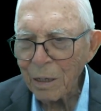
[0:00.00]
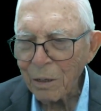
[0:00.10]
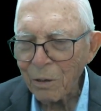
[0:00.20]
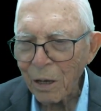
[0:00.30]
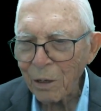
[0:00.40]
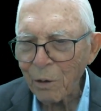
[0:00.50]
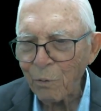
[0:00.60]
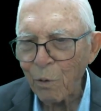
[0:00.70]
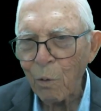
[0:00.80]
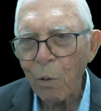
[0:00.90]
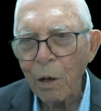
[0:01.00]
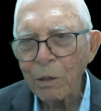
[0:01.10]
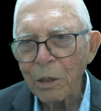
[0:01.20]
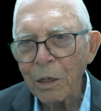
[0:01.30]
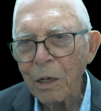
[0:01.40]
Thank you for
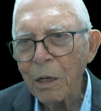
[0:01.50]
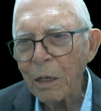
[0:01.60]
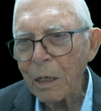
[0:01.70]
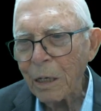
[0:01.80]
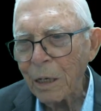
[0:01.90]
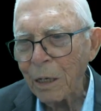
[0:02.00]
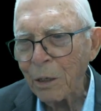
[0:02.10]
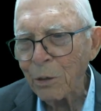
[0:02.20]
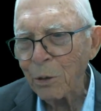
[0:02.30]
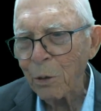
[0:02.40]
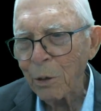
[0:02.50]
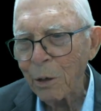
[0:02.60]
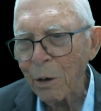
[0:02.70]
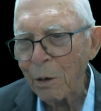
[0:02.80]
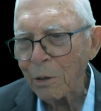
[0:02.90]
watching and join
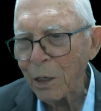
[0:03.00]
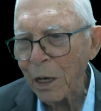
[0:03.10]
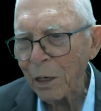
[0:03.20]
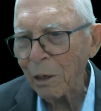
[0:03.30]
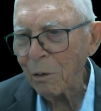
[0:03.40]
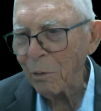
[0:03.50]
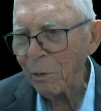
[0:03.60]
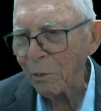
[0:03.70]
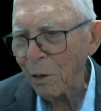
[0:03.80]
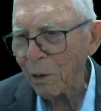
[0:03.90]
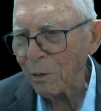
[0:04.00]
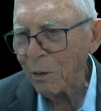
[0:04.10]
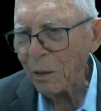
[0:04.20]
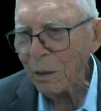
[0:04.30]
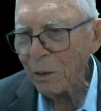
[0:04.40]
our channel. We've got
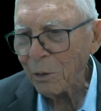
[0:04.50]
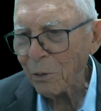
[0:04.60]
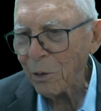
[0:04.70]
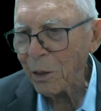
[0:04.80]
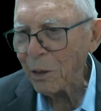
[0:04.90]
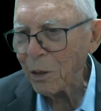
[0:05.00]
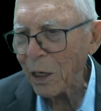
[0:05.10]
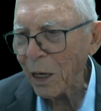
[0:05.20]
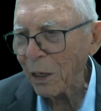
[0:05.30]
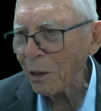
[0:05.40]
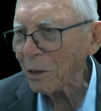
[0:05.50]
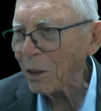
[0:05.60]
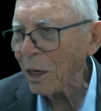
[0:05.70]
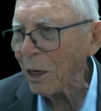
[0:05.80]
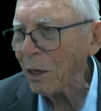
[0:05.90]
3 channels
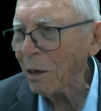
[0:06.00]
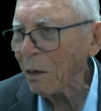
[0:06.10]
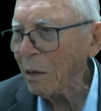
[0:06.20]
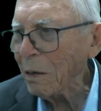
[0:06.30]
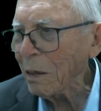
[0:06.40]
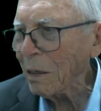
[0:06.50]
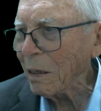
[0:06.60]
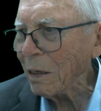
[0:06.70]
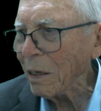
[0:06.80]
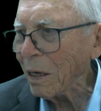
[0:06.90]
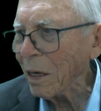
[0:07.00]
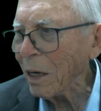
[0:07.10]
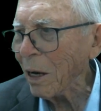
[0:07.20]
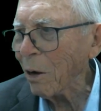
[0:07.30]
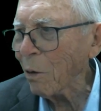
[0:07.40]
now, and
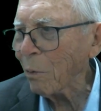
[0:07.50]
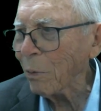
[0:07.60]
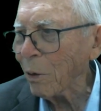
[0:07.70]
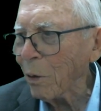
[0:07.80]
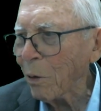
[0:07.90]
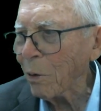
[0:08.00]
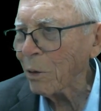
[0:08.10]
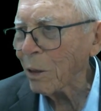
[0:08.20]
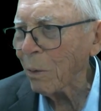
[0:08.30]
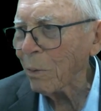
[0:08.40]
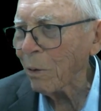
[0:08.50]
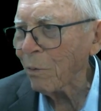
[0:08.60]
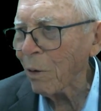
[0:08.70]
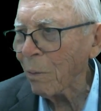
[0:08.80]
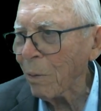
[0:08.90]
I hope you learned something
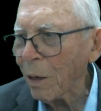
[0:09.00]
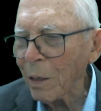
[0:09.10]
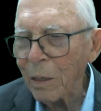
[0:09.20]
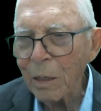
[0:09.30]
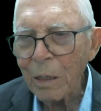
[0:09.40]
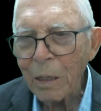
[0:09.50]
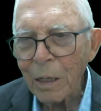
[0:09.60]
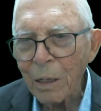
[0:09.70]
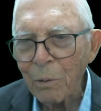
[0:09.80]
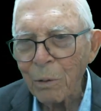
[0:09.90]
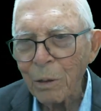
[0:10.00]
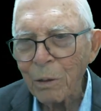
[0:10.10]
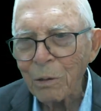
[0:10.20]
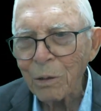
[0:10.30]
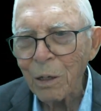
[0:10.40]
from that. And we'll
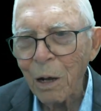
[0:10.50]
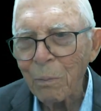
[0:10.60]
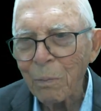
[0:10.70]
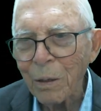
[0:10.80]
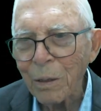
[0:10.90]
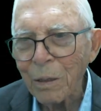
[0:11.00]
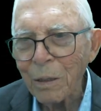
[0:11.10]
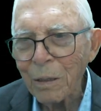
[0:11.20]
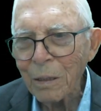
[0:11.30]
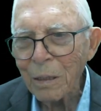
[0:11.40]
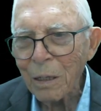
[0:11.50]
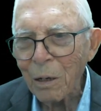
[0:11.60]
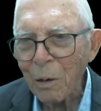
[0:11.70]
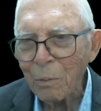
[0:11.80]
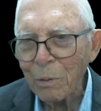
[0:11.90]
stop and
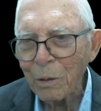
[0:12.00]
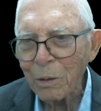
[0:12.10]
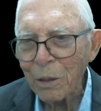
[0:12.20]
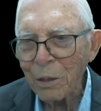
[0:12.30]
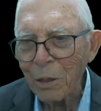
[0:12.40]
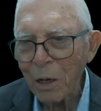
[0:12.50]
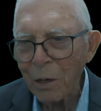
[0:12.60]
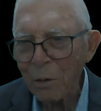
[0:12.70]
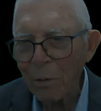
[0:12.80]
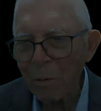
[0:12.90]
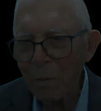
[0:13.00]
hope to see you later.